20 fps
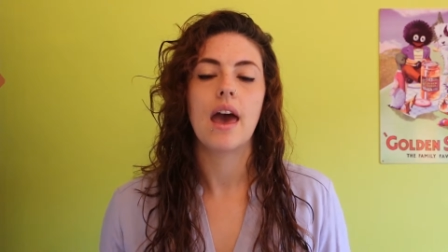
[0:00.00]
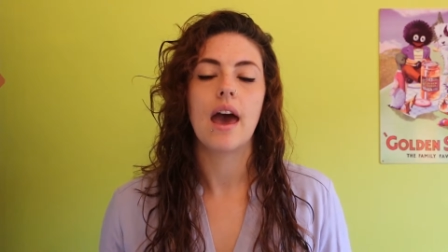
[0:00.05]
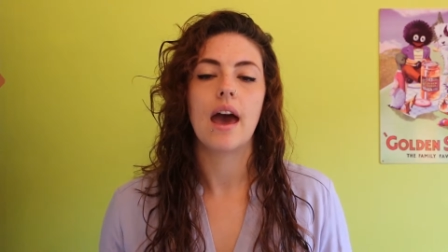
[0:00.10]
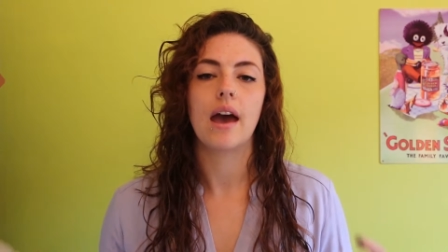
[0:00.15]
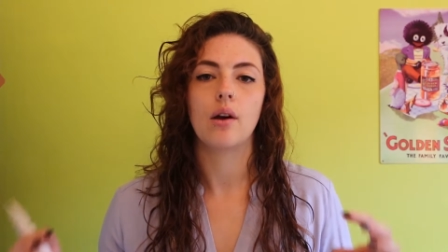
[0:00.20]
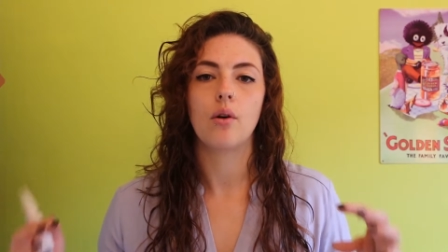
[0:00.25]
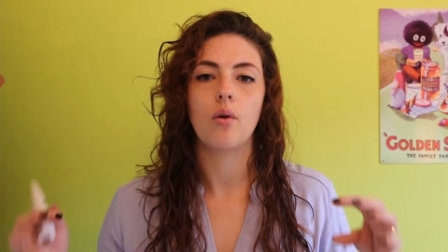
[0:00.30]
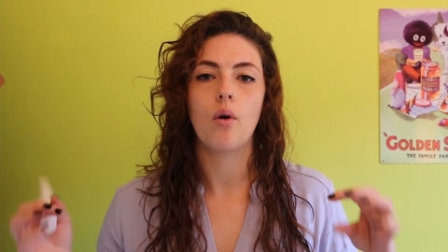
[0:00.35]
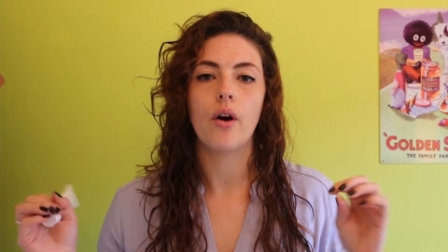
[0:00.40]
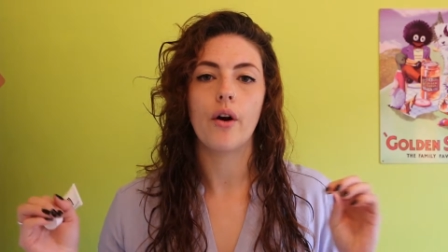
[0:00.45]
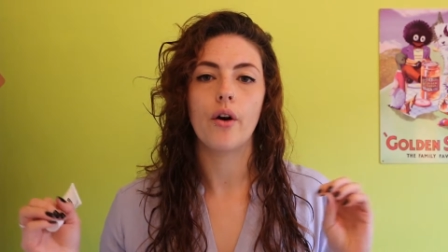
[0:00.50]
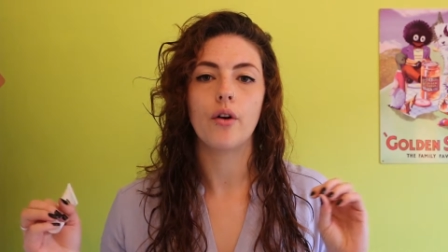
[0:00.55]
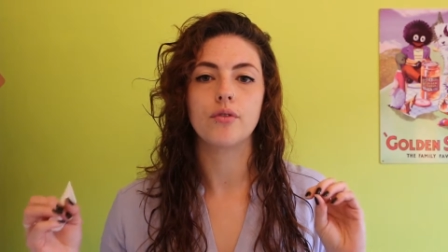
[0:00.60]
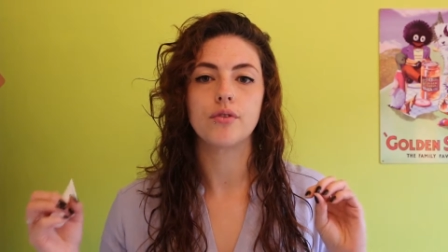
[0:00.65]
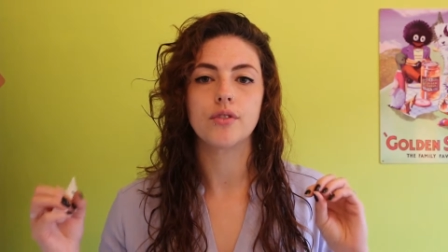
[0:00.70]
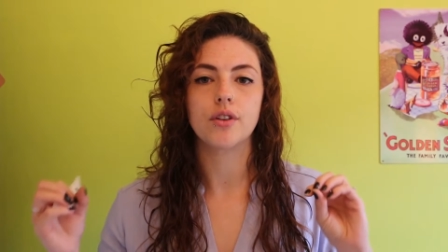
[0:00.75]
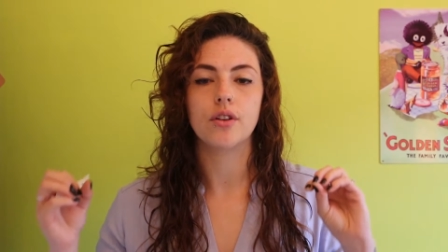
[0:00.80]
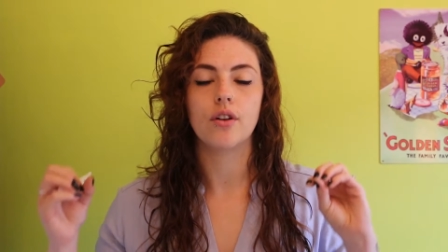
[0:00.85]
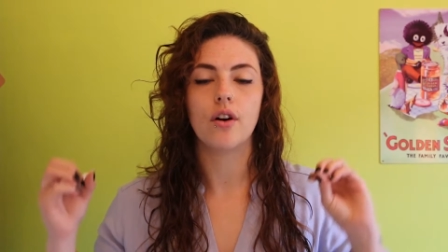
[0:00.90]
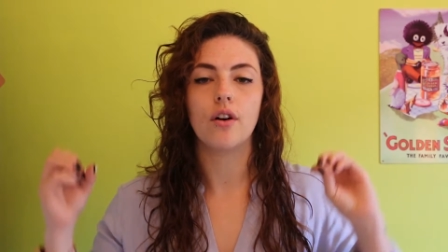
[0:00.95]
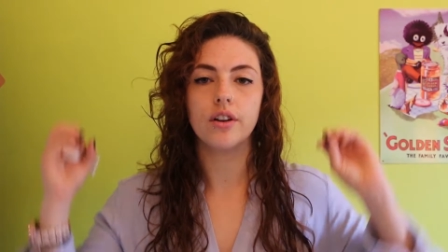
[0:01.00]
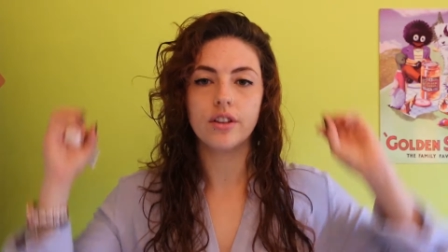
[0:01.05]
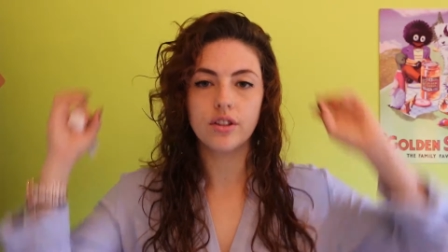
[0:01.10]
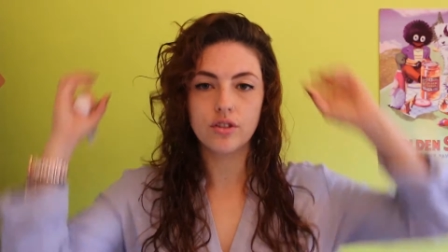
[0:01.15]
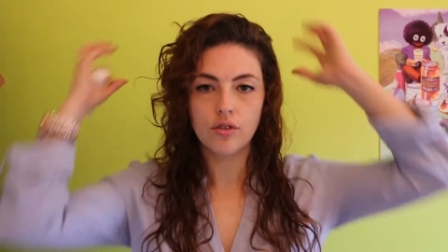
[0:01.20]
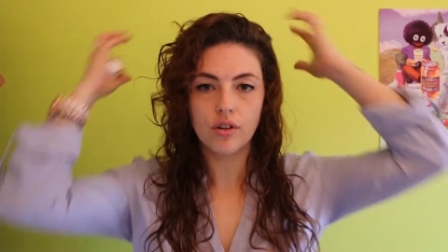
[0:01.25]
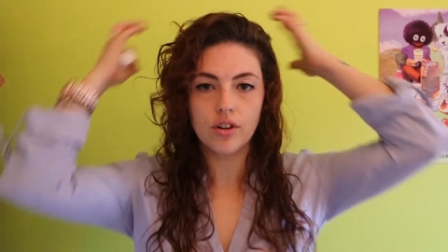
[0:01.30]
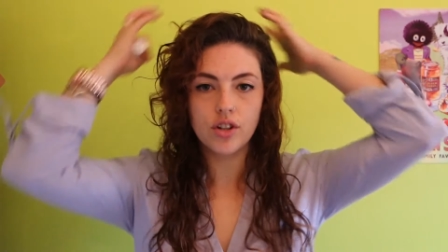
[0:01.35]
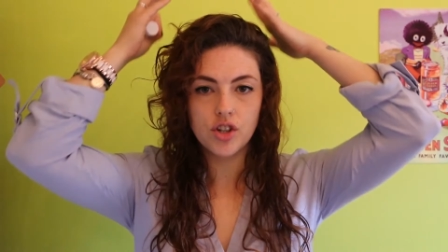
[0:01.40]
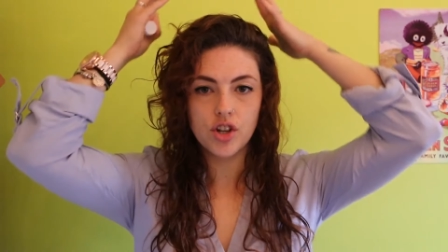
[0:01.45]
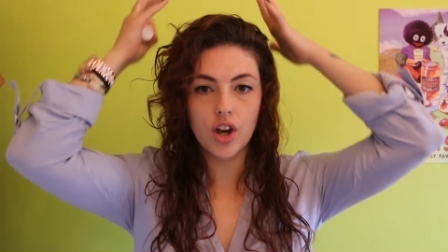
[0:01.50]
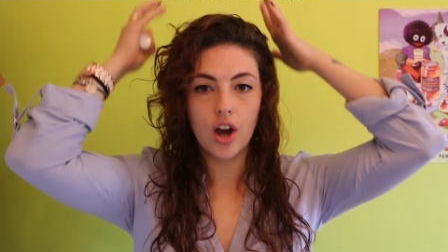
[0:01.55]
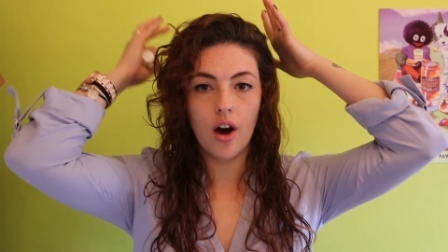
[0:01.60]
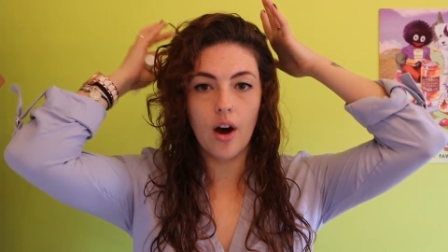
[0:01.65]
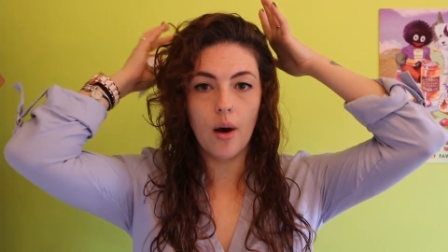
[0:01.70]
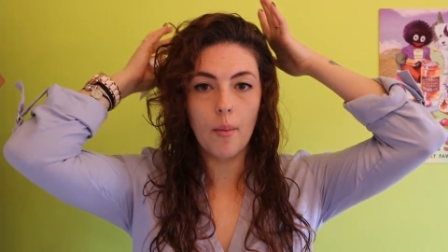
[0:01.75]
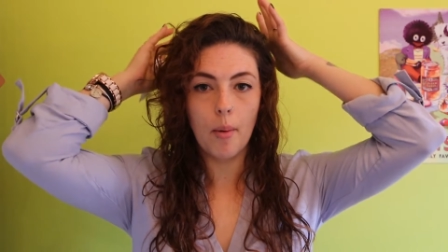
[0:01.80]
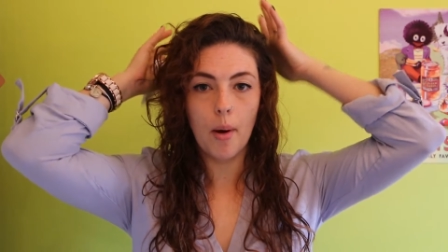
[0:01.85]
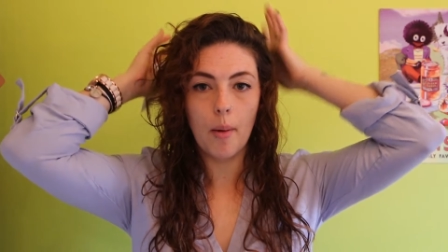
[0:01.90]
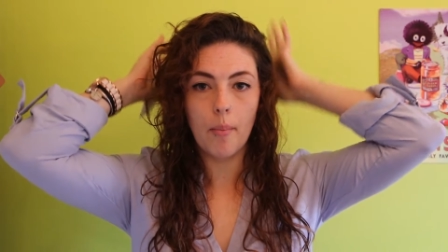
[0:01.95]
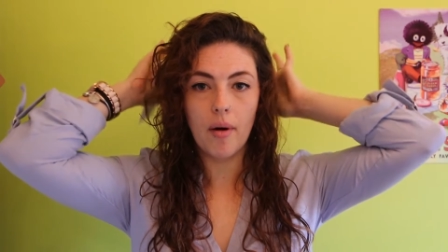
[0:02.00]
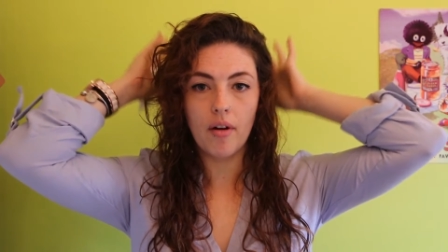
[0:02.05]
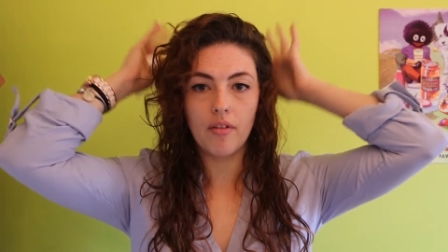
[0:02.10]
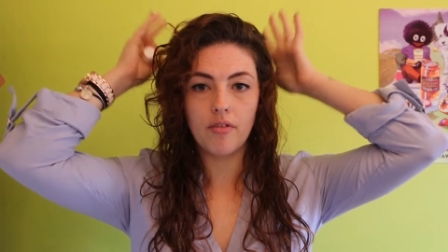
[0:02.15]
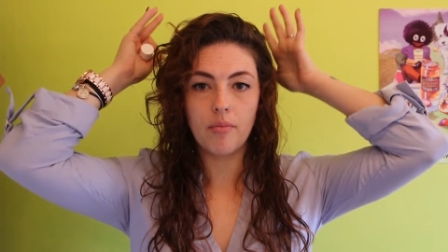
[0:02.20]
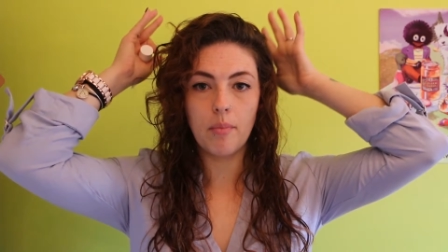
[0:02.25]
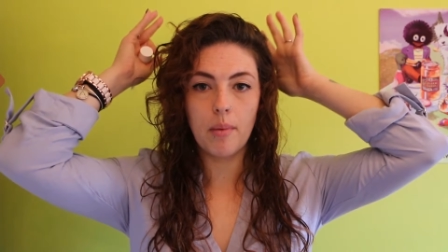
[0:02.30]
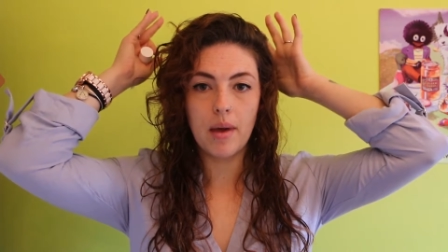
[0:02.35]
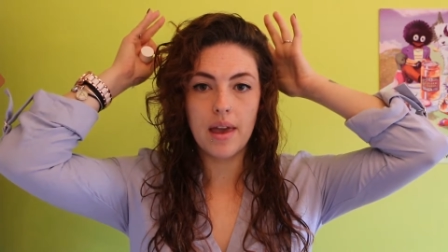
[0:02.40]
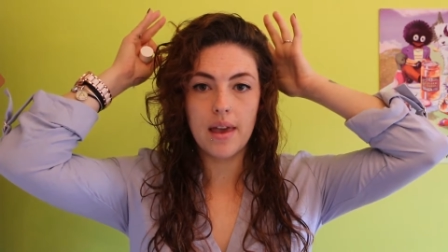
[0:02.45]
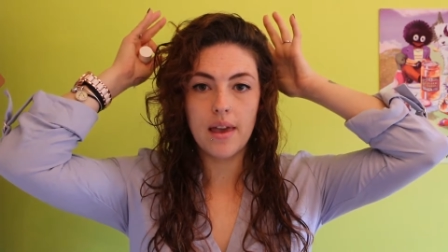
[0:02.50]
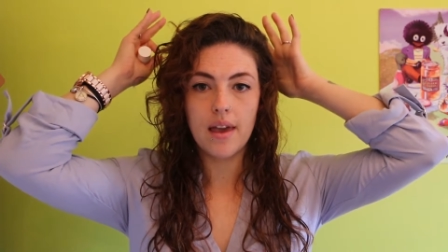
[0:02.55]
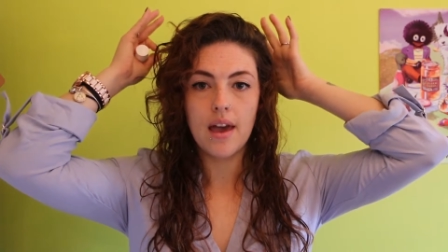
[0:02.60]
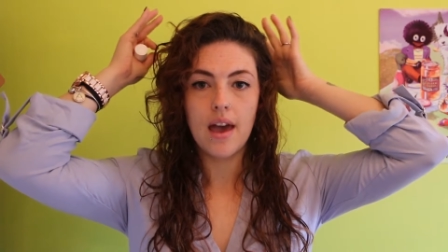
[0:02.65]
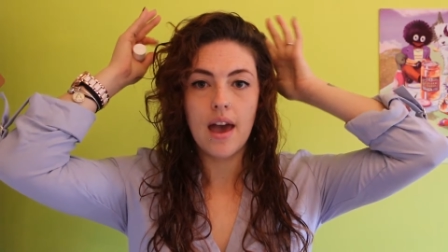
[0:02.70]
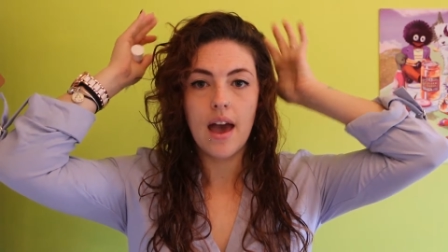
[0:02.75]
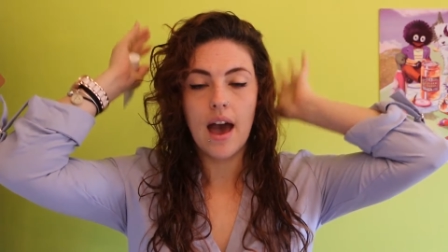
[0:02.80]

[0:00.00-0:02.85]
and quite often I scrunch it up above me